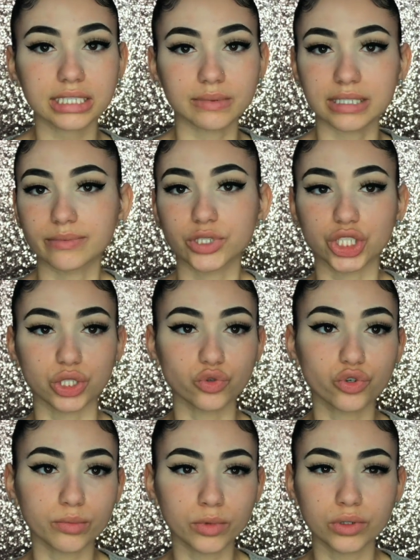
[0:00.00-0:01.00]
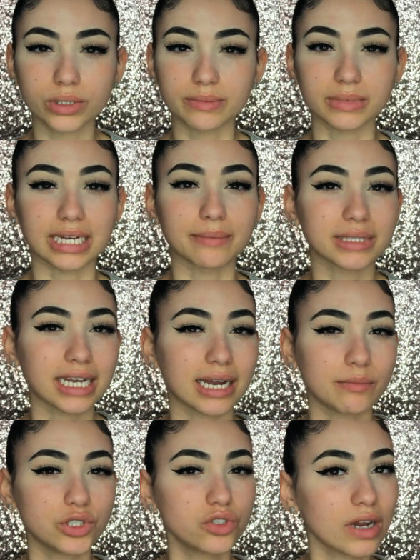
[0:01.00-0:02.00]
sometimes it's just normal, sometimes
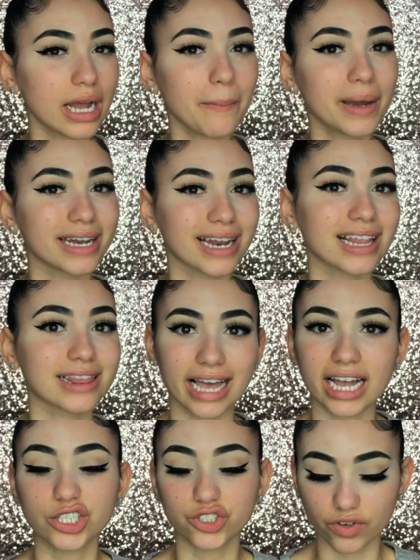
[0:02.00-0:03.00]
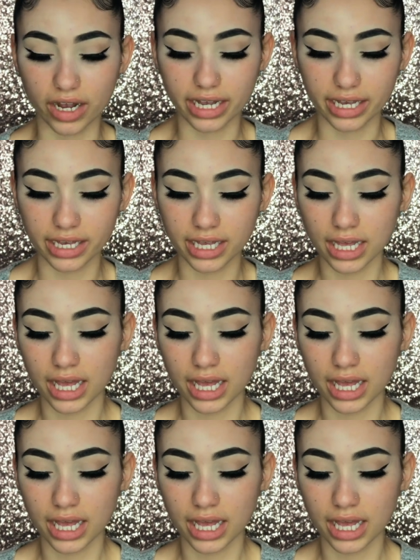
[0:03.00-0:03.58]
I'm dry but not that dry.